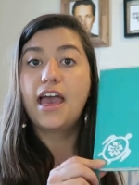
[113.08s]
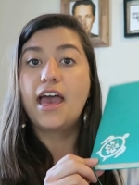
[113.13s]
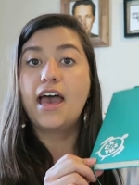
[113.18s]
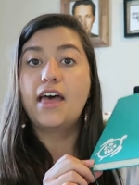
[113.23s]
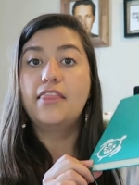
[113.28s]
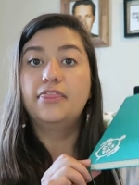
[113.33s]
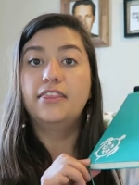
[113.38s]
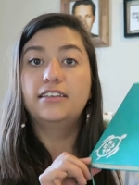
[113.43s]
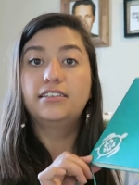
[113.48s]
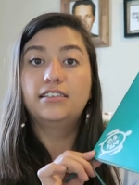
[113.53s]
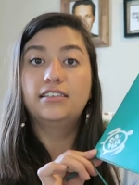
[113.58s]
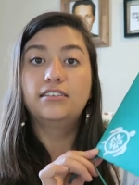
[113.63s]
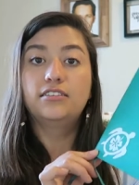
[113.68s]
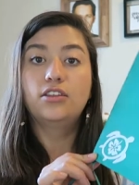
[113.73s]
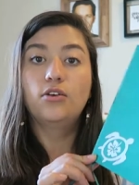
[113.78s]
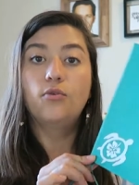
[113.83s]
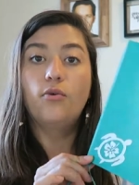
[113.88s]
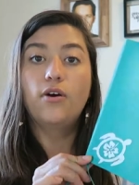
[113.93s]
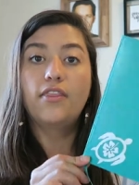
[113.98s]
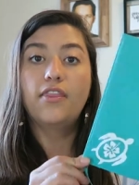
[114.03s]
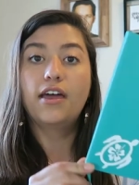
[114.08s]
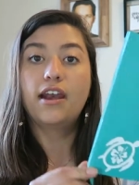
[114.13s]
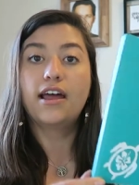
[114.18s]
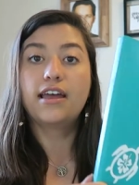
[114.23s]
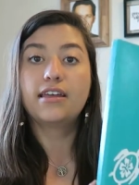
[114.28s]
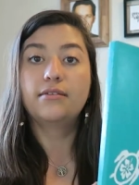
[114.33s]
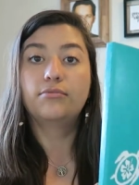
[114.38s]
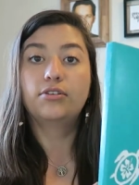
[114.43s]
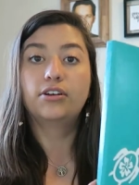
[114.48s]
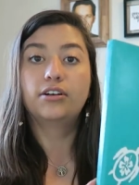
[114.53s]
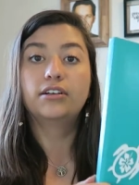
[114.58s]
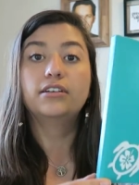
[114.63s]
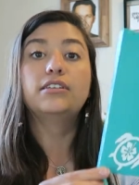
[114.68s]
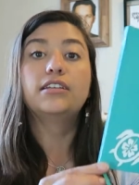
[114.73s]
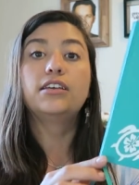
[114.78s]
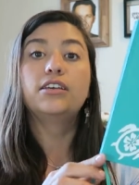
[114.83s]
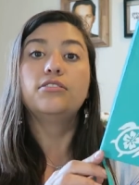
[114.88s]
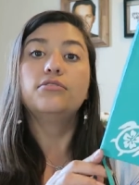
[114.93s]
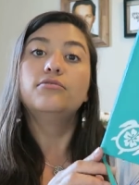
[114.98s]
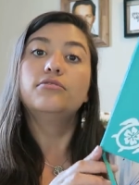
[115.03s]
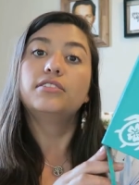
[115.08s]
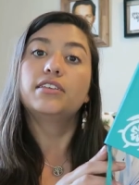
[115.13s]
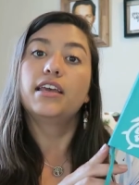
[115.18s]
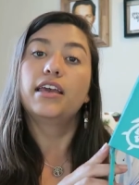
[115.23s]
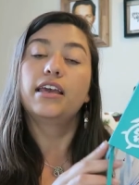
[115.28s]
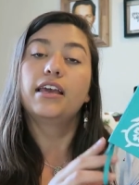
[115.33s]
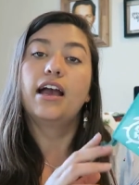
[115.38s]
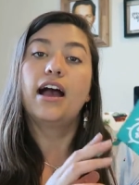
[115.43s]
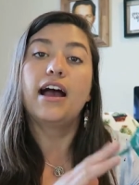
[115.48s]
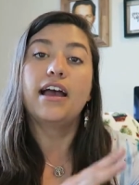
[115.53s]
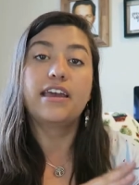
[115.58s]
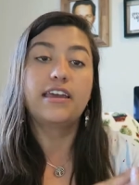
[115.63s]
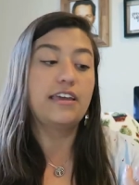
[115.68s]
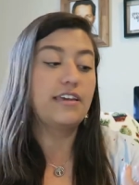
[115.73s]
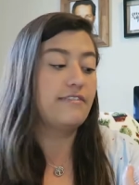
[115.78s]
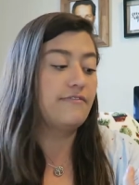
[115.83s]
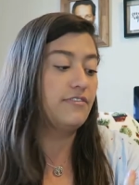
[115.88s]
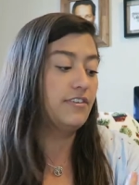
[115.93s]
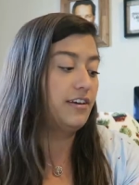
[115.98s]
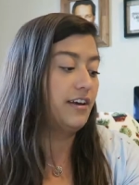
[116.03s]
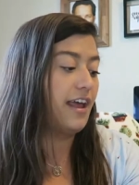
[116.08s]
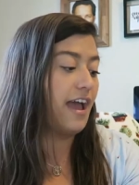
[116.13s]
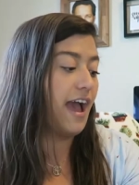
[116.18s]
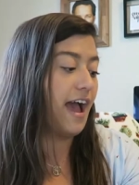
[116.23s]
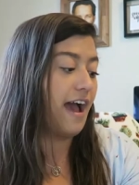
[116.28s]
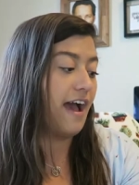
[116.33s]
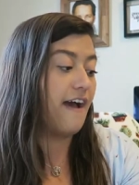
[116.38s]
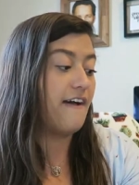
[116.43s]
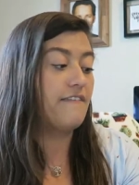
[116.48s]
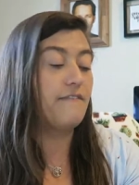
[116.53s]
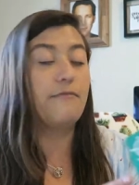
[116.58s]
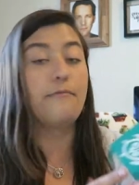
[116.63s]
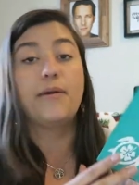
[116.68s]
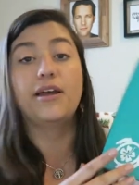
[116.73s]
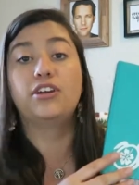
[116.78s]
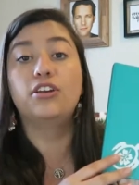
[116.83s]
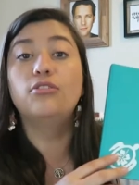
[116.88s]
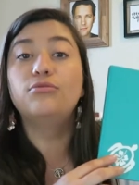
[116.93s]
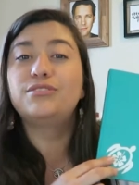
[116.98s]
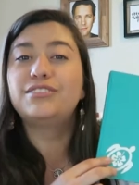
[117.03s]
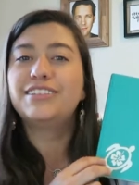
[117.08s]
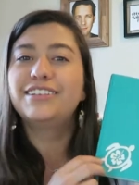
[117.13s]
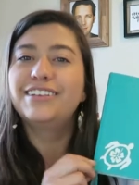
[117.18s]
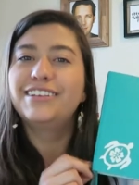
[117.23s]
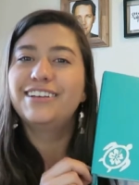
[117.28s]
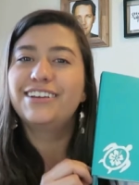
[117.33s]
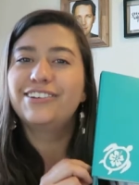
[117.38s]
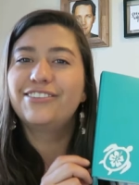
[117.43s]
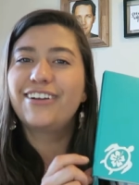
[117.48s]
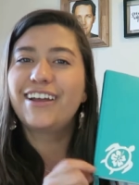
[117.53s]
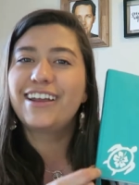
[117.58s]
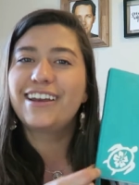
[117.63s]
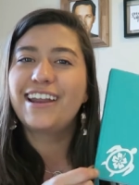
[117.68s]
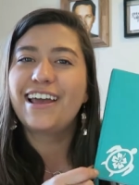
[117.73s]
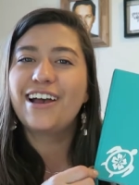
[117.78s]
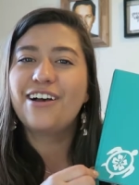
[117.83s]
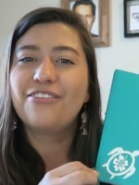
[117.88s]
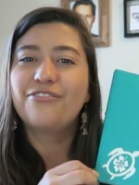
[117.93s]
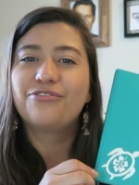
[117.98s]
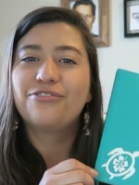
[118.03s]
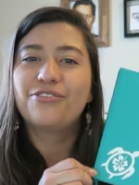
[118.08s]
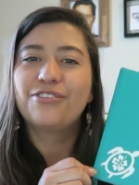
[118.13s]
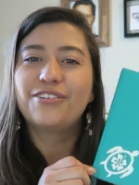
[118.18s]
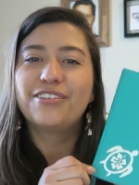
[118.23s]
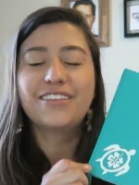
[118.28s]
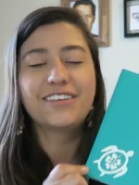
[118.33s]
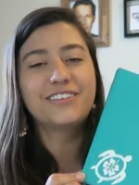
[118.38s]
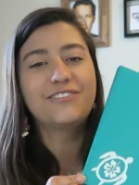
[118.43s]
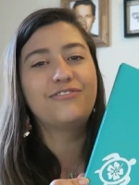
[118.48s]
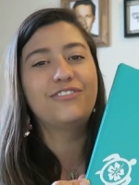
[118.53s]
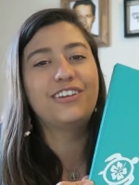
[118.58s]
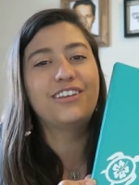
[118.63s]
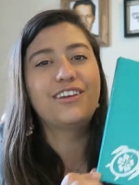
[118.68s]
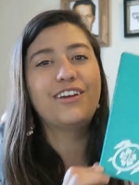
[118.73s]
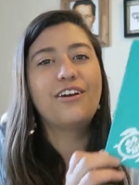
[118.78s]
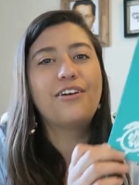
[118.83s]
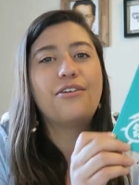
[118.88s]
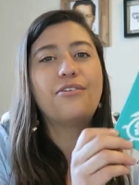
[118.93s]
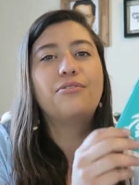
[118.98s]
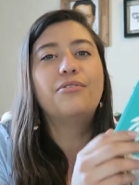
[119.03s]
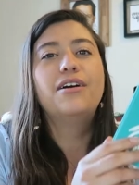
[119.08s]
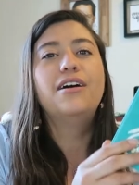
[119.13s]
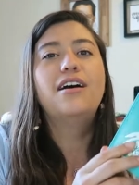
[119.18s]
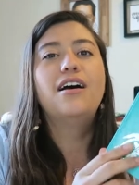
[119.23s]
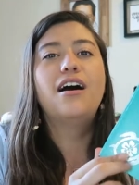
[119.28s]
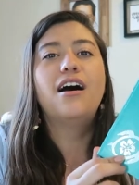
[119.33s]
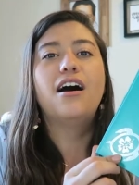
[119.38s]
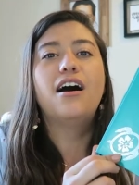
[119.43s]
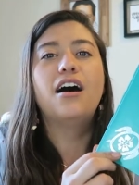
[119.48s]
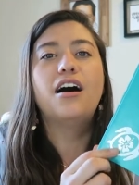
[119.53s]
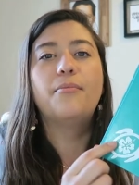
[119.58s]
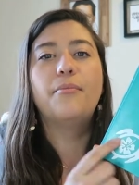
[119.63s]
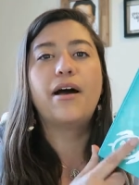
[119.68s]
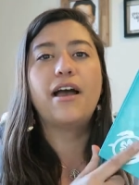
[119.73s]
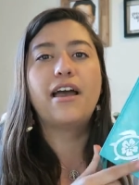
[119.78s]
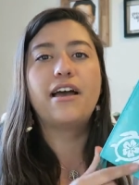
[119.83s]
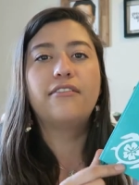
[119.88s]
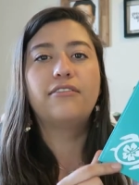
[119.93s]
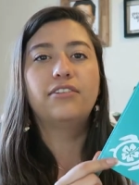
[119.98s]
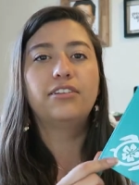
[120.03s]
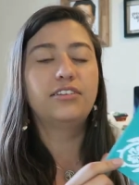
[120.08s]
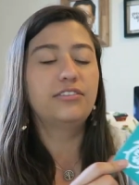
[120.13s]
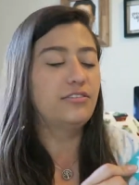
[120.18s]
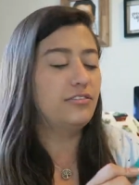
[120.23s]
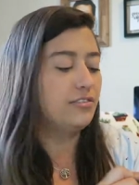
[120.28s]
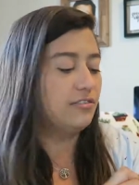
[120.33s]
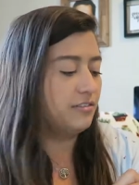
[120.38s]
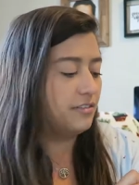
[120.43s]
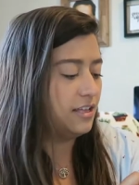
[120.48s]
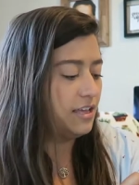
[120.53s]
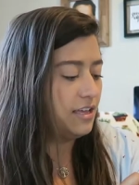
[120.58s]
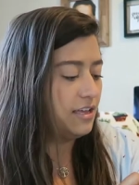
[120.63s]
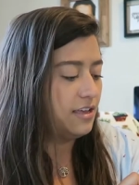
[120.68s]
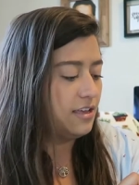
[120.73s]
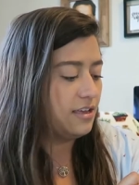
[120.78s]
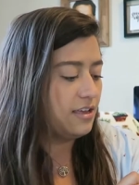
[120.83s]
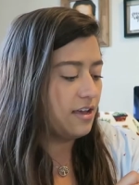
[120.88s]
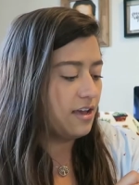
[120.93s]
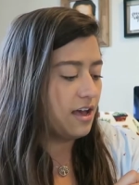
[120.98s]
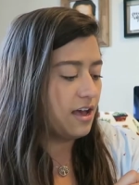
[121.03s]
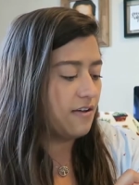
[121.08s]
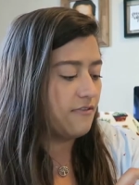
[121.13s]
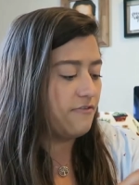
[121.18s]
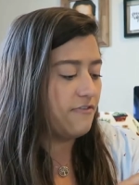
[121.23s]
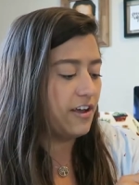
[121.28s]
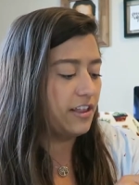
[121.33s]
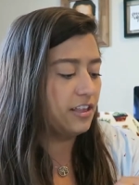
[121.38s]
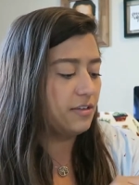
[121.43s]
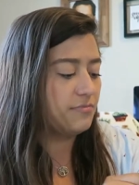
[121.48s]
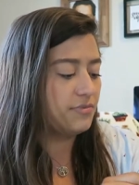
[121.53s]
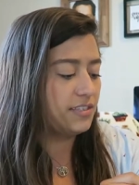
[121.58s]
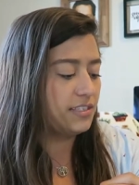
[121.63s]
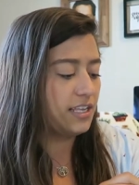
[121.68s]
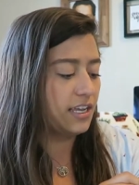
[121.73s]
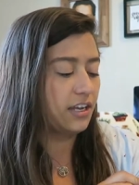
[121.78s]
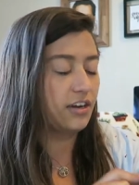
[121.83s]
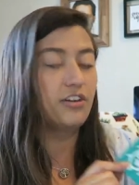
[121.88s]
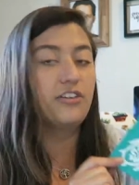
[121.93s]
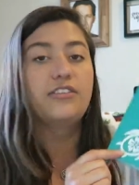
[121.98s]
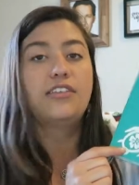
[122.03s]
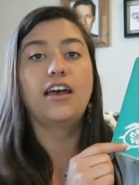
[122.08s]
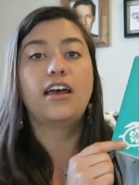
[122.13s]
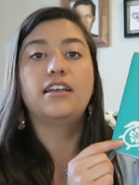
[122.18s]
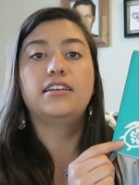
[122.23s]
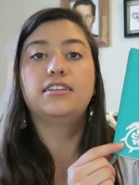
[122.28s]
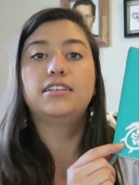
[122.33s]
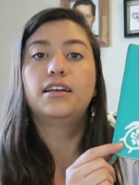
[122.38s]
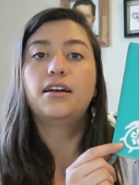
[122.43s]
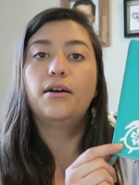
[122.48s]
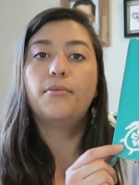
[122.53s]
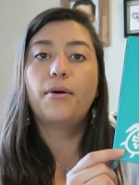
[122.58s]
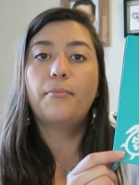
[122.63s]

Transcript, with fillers: And this is the one that I am currently using. I even have my notes in here right now for this video. Um, I have a little uh, vellum sticker that